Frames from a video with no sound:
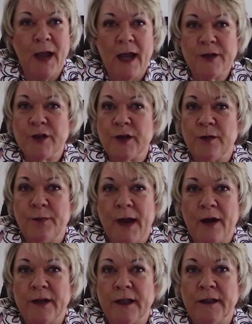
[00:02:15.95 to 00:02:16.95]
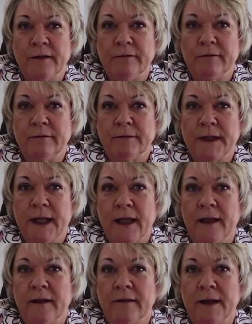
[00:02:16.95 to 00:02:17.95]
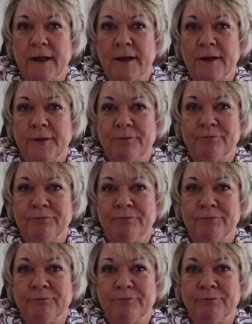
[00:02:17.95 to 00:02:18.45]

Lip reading: passionate about it, and